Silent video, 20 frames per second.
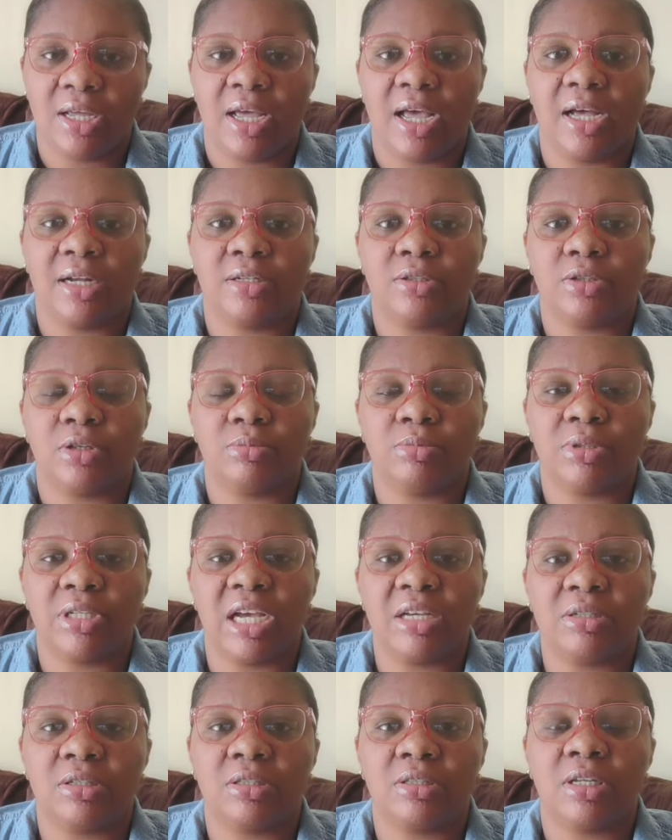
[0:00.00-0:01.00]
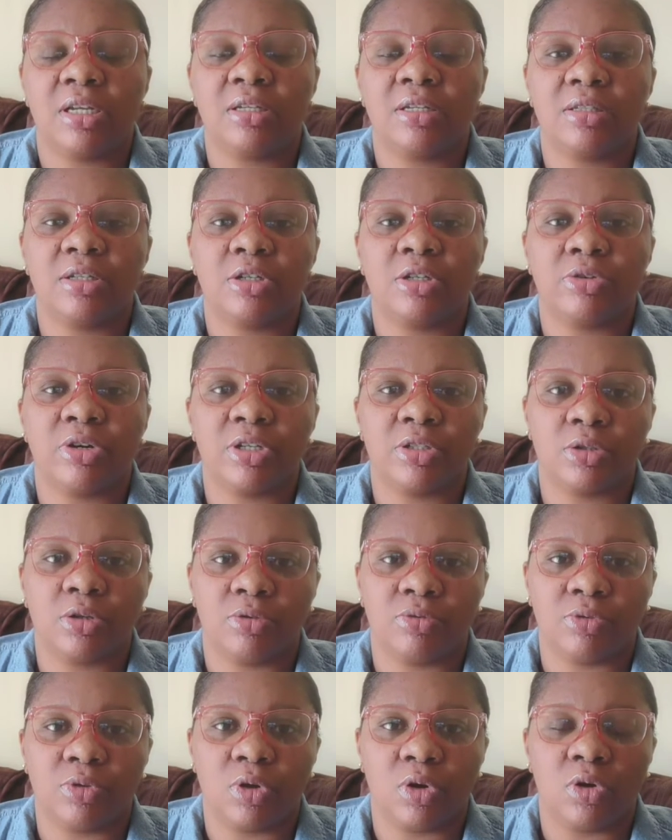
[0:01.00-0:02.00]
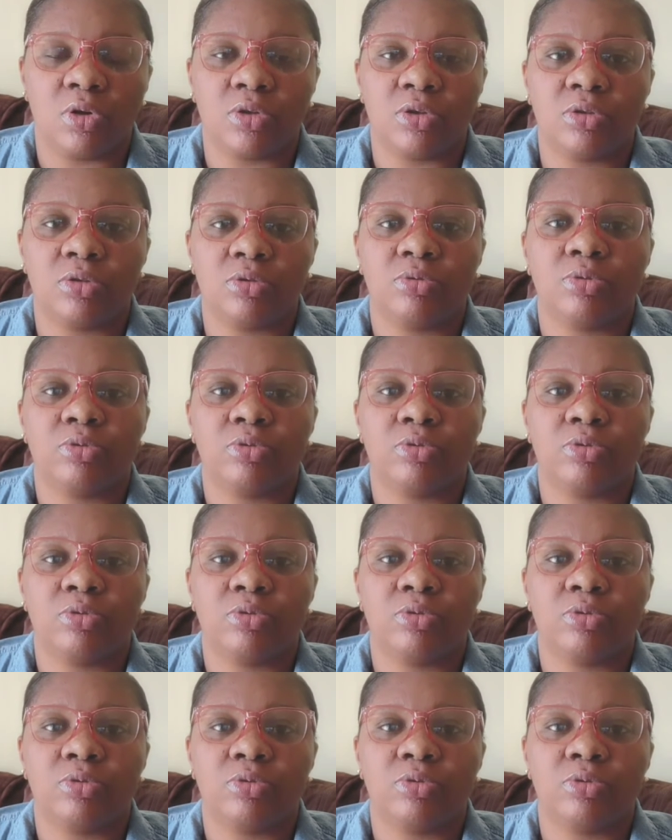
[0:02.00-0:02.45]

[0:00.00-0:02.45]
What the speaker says: And sometimes it takes the grace of God